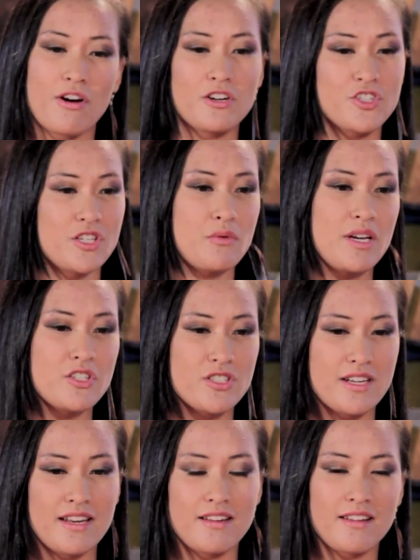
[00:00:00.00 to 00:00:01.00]
of our
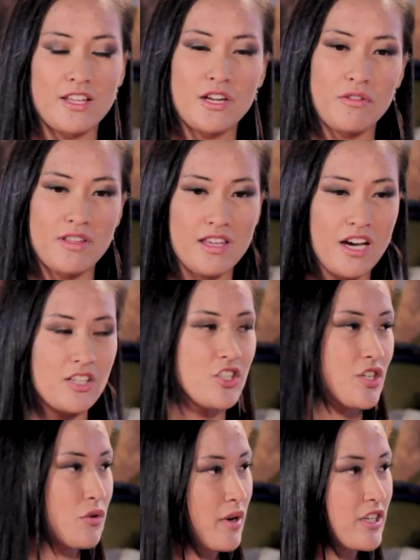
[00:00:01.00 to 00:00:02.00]
generation and, you know, the young
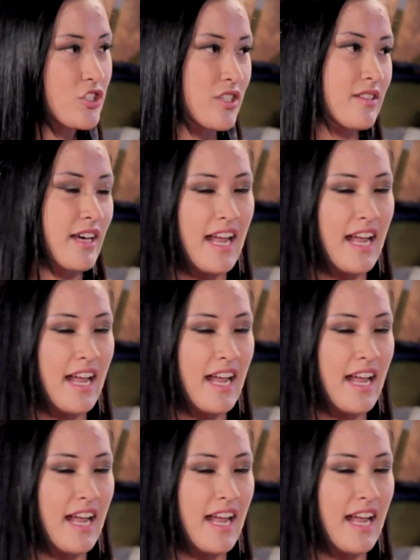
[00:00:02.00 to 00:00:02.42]
generation